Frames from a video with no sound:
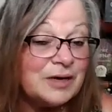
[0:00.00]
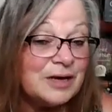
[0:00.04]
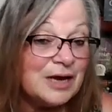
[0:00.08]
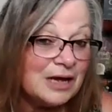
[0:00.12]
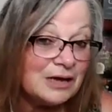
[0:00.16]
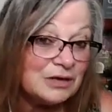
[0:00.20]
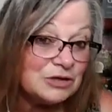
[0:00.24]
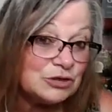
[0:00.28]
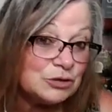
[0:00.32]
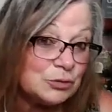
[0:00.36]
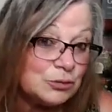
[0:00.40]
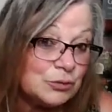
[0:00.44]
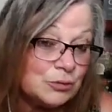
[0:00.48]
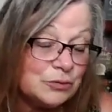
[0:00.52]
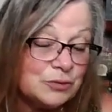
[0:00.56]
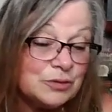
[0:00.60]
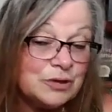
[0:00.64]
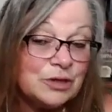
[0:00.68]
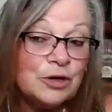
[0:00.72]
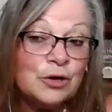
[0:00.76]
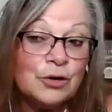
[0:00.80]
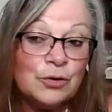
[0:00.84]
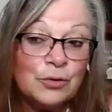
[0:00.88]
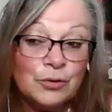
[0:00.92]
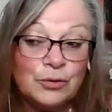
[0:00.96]
but now it's
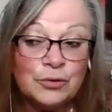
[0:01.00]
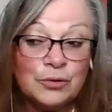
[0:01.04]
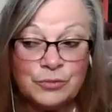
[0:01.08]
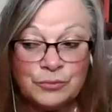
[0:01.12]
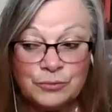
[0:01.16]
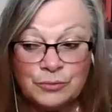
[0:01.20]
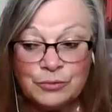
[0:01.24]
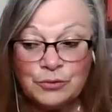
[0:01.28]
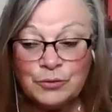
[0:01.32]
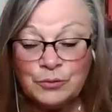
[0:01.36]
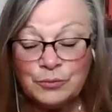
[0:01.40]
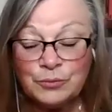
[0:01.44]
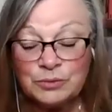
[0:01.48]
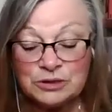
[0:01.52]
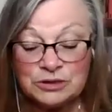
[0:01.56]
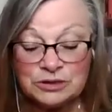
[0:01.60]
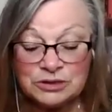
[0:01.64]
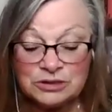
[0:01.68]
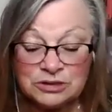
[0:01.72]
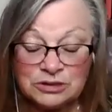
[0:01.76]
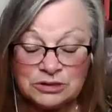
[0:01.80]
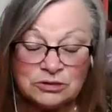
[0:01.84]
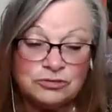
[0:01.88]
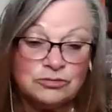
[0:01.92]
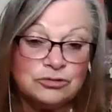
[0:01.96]
called Uluru,
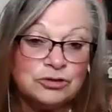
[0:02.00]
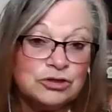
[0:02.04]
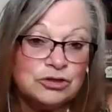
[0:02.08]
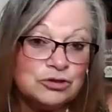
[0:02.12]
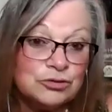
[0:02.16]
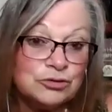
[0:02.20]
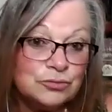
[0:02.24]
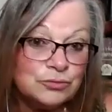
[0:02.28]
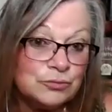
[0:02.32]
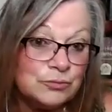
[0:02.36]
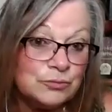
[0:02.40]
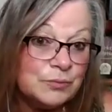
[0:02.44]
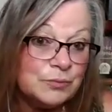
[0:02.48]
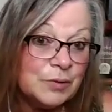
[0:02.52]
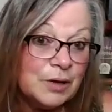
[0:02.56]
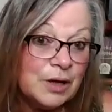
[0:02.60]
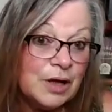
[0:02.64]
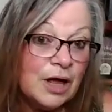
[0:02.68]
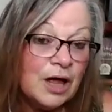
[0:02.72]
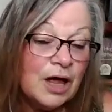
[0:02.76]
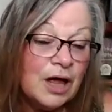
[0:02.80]
which is the traditional